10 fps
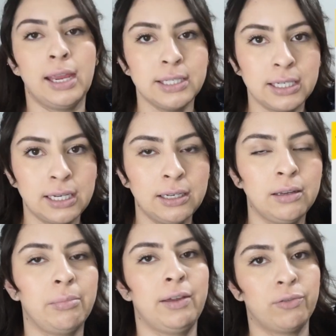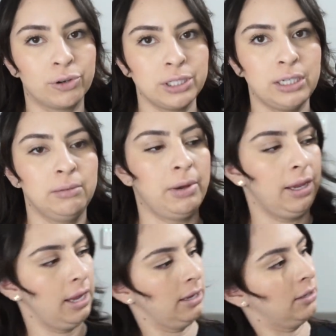18 by 14 by
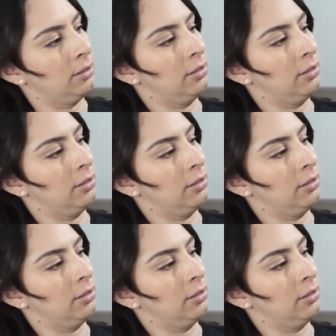8.